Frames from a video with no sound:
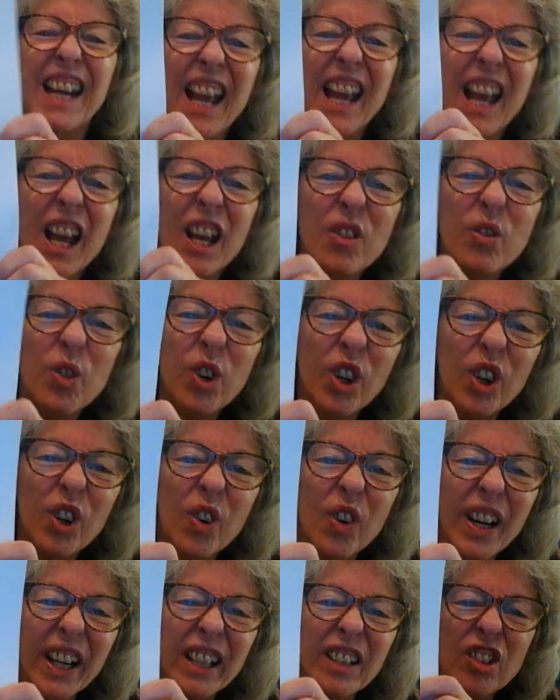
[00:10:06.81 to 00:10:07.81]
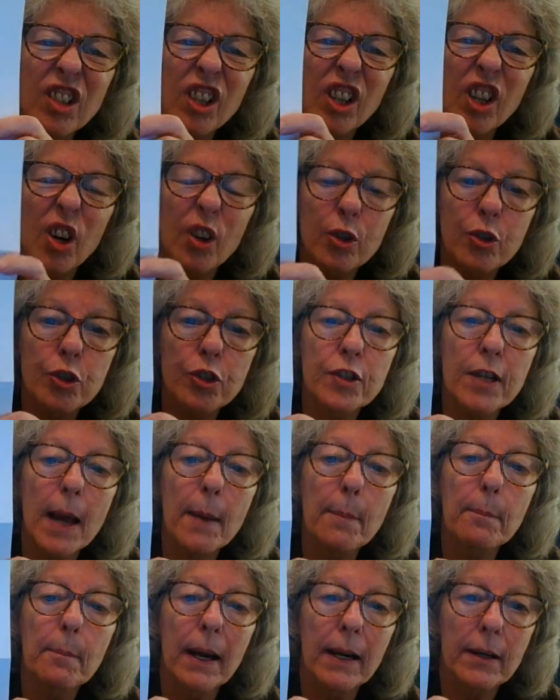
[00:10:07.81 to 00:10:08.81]
and we're going to go
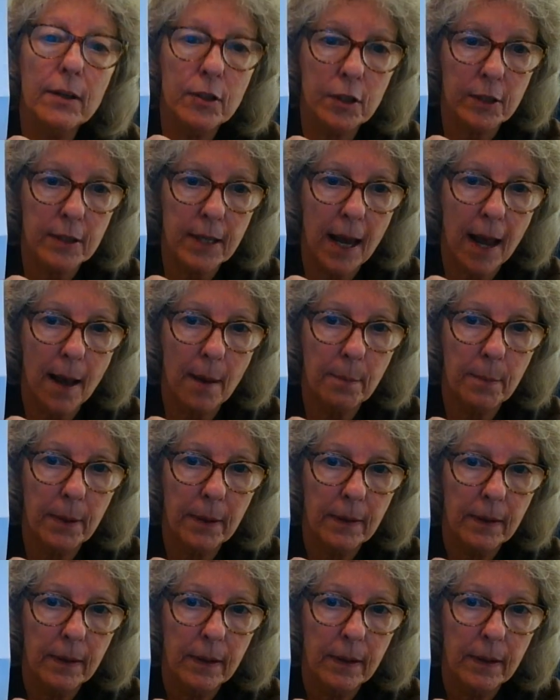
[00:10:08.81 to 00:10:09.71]
step by step